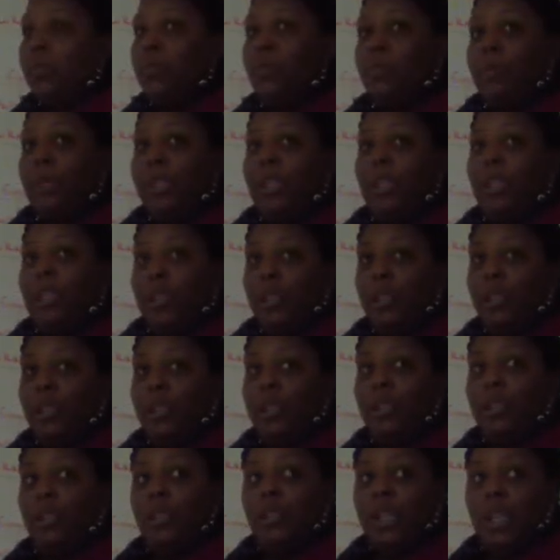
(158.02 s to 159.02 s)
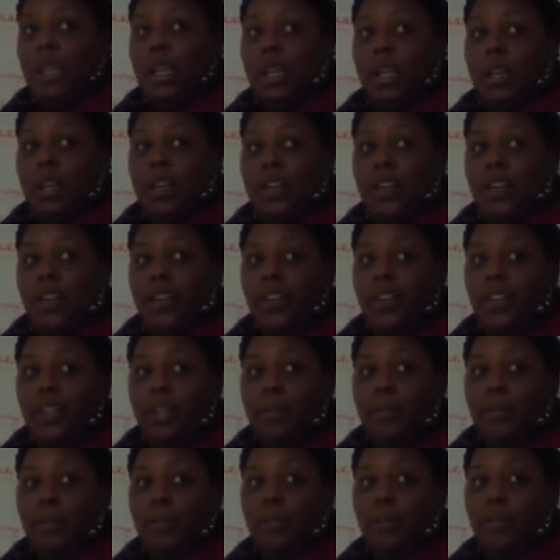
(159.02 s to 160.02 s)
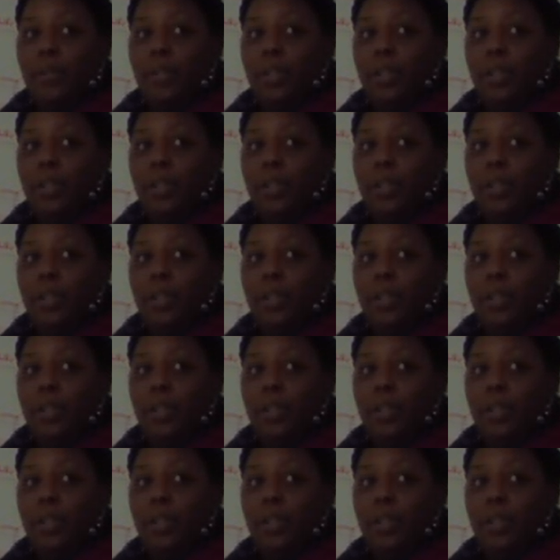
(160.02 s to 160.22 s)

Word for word: will be together? Have you ever heard that before?